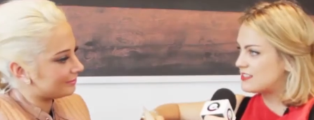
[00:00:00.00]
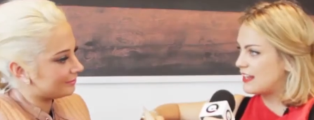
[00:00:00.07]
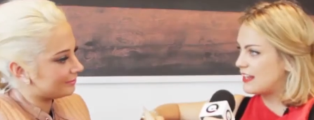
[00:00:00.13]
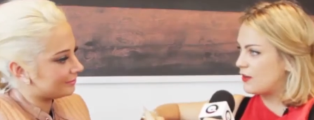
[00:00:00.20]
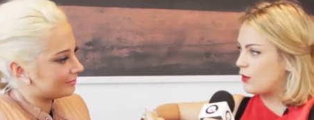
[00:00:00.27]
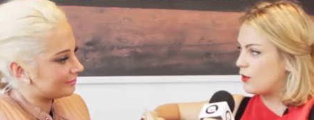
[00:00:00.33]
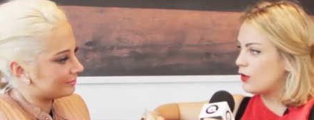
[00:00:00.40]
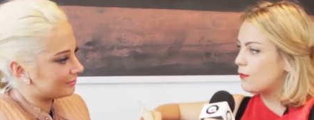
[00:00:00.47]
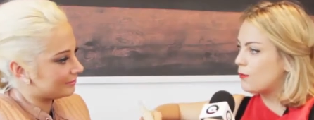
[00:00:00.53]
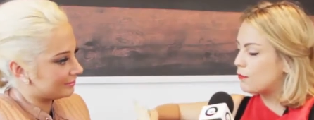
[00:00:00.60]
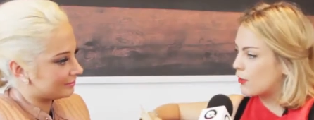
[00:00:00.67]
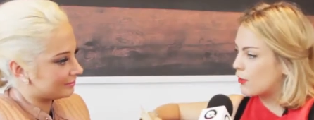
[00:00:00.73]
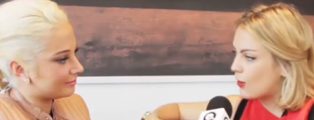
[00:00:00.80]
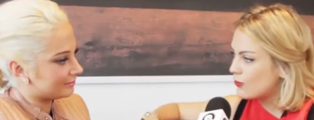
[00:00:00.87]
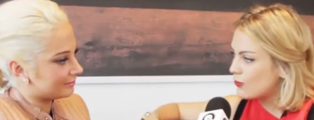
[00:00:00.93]
Speaker 1: single,
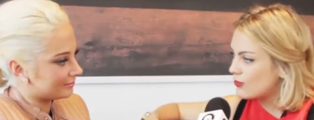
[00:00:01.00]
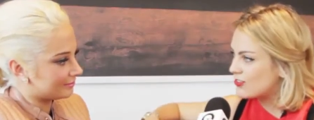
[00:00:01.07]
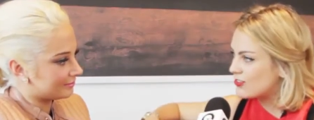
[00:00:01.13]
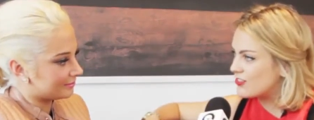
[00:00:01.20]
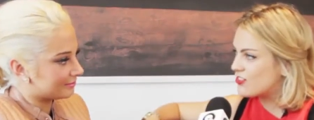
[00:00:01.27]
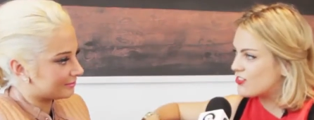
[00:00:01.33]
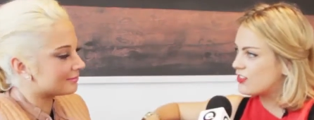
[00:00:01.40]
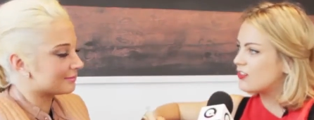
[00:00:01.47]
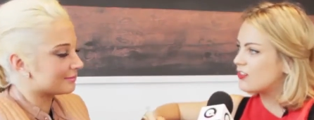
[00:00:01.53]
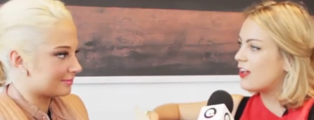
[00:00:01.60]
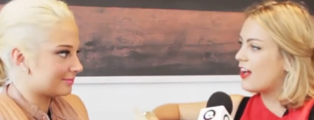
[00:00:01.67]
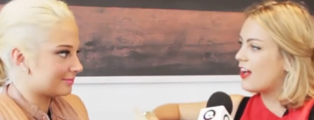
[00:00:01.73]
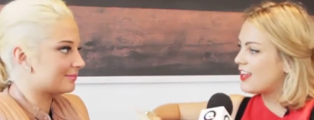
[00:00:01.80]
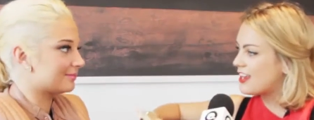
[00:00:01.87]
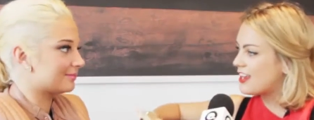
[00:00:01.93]
Blonde. Mm -hmm.
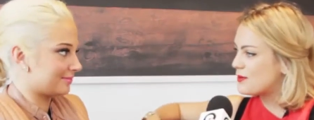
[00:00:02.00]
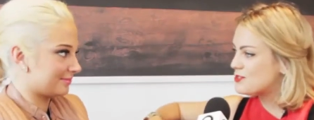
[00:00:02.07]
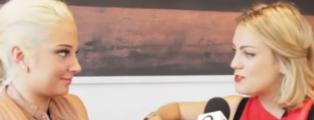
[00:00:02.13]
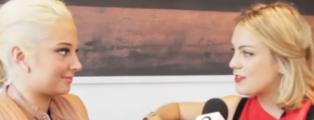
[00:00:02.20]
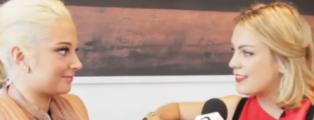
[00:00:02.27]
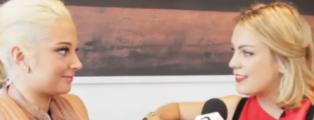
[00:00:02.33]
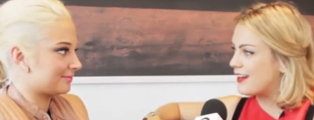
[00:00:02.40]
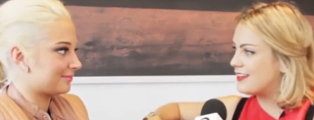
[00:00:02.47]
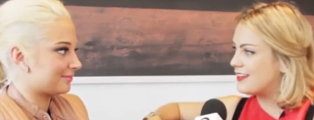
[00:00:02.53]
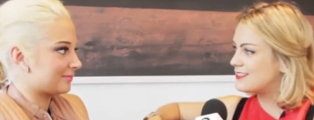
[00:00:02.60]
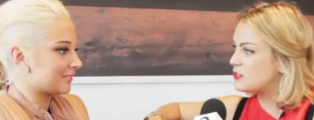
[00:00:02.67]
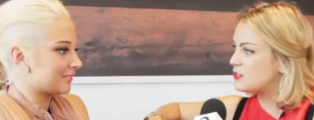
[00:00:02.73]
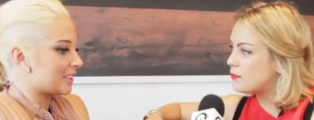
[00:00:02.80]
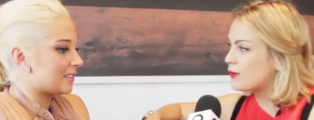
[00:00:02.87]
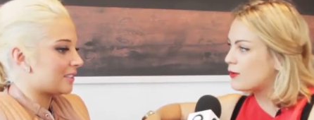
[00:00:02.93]
Are you enjoying that? Do
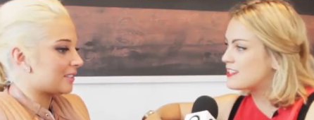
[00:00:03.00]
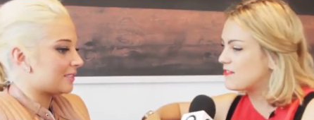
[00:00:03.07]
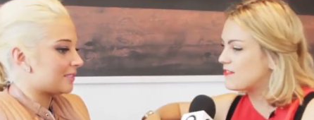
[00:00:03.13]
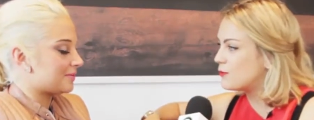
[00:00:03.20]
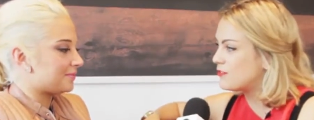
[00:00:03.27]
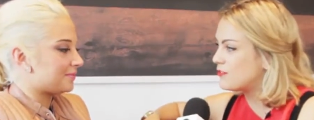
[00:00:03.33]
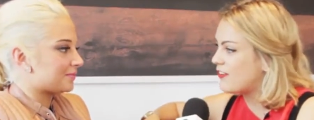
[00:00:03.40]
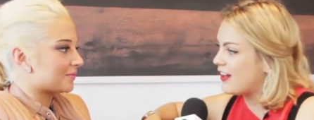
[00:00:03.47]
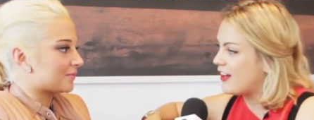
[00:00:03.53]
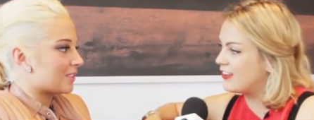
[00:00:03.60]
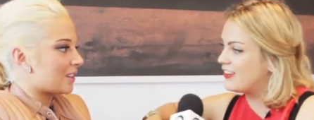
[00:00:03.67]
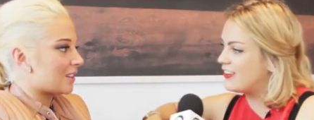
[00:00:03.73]
blondes have more fun?